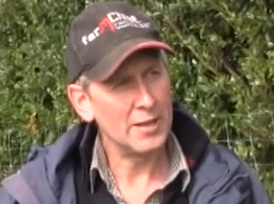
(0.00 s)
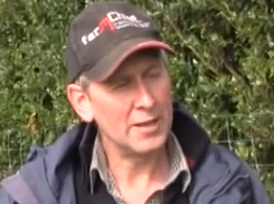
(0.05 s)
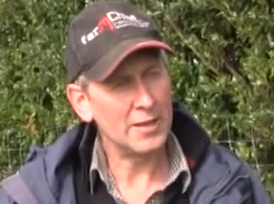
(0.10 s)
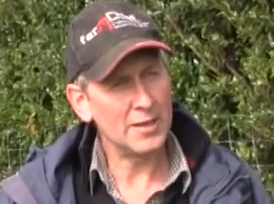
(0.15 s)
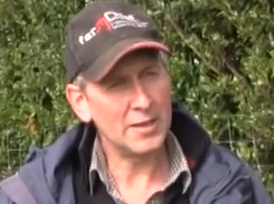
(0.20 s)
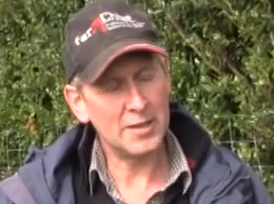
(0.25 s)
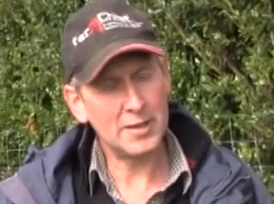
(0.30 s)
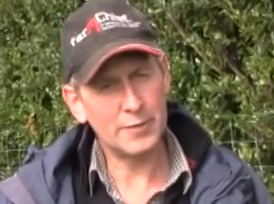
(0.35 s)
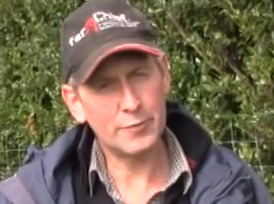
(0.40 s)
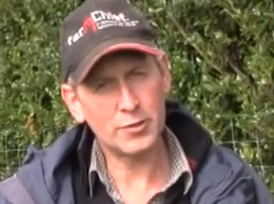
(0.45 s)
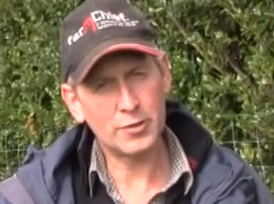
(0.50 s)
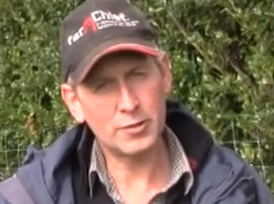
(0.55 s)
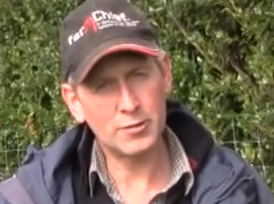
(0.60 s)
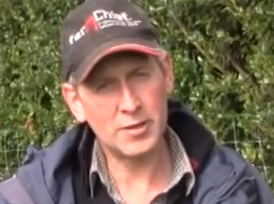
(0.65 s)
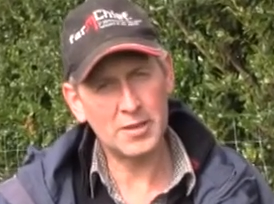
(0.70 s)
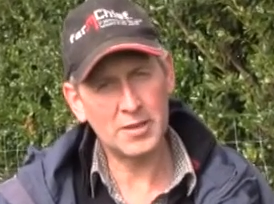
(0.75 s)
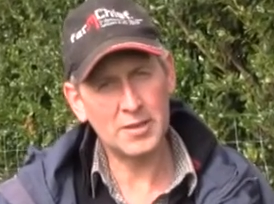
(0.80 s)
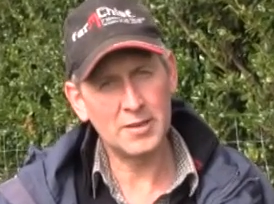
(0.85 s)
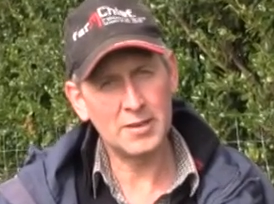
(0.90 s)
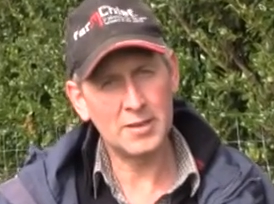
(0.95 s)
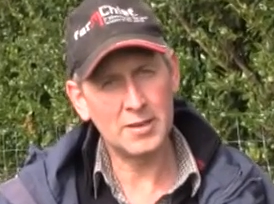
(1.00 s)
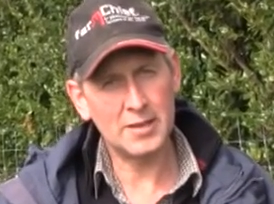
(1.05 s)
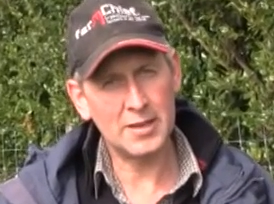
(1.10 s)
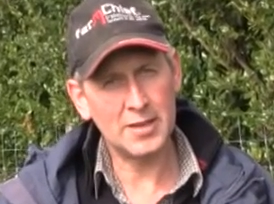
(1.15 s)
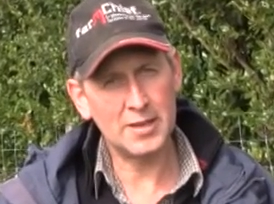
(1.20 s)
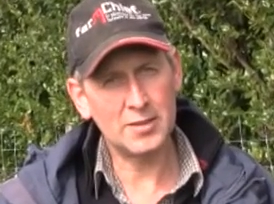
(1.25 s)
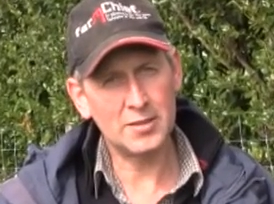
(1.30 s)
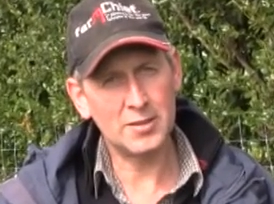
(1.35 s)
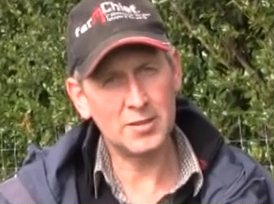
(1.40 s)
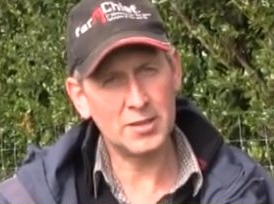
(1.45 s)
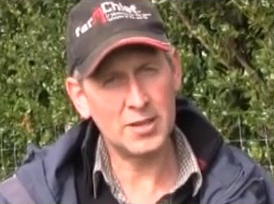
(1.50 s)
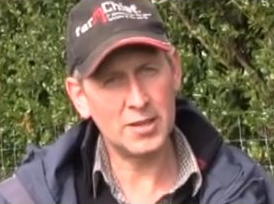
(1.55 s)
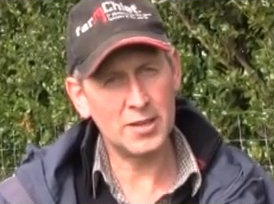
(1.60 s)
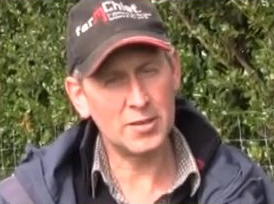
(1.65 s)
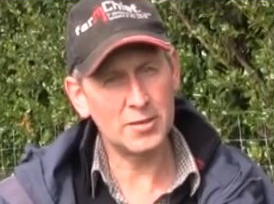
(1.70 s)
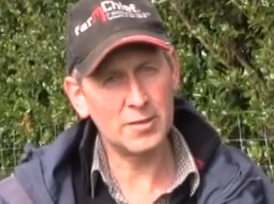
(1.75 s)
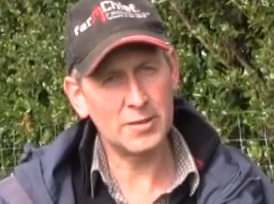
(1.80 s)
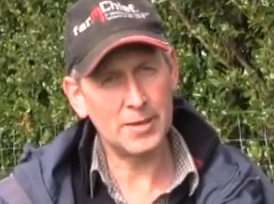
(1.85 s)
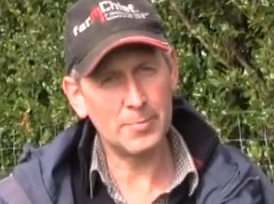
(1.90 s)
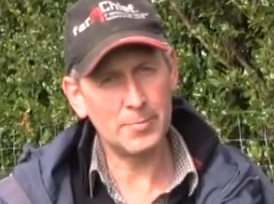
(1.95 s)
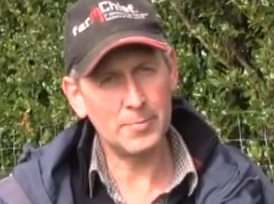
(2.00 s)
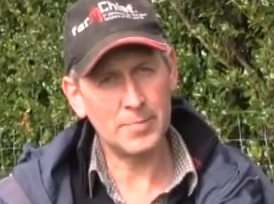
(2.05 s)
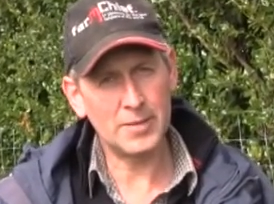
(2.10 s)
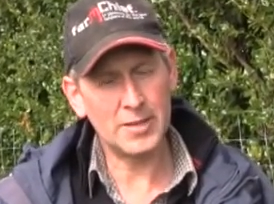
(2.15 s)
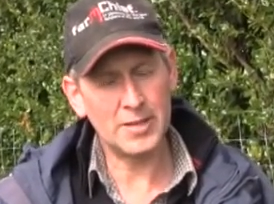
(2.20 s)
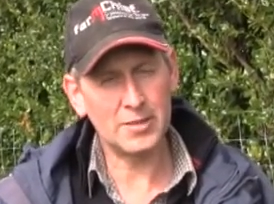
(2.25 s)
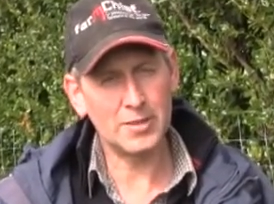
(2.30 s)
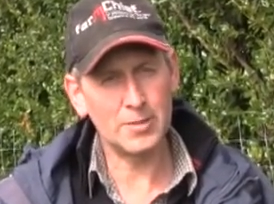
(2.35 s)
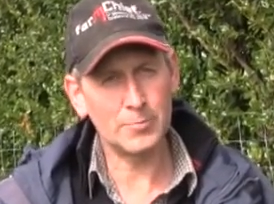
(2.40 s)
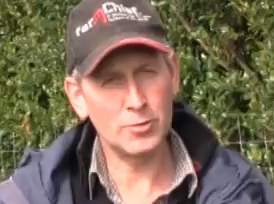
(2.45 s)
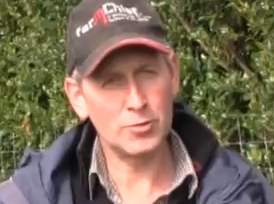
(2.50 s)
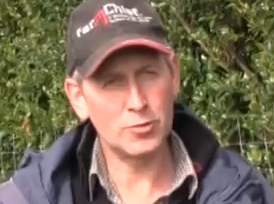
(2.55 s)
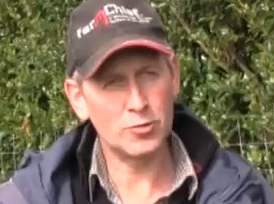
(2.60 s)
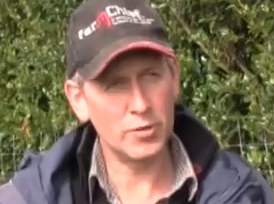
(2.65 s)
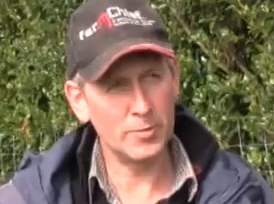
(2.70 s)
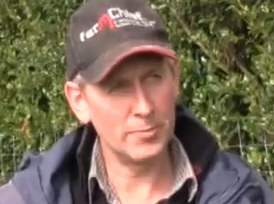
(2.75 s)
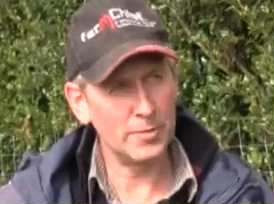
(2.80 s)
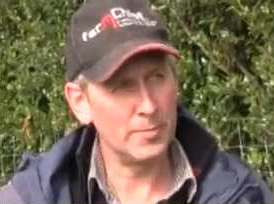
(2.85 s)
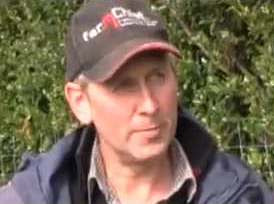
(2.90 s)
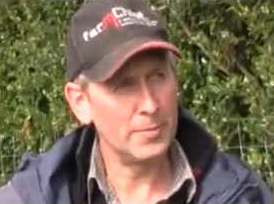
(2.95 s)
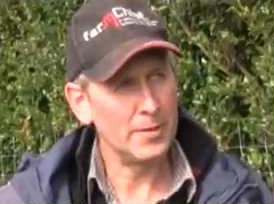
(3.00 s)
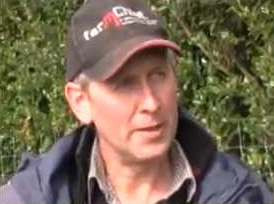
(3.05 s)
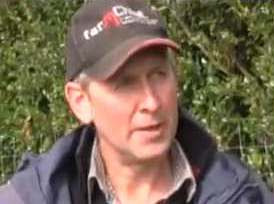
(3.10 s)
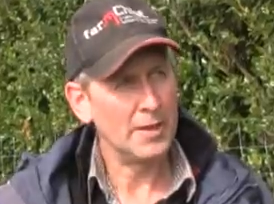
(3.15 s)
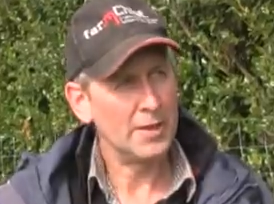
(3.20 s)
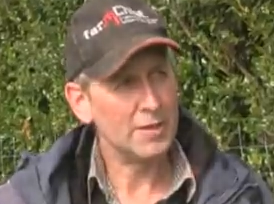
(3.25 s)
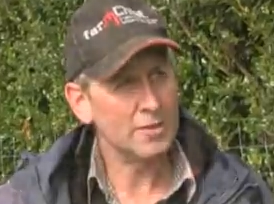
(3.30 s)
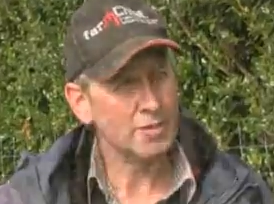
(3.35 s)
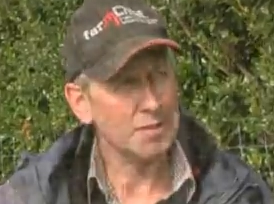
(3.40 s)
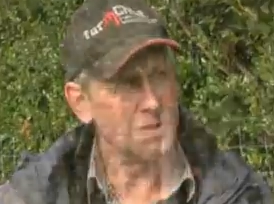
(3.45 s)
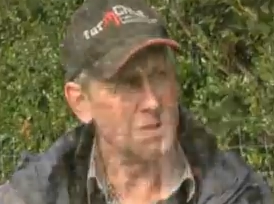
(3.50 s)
evergreen, and the deer eat them and trim them, so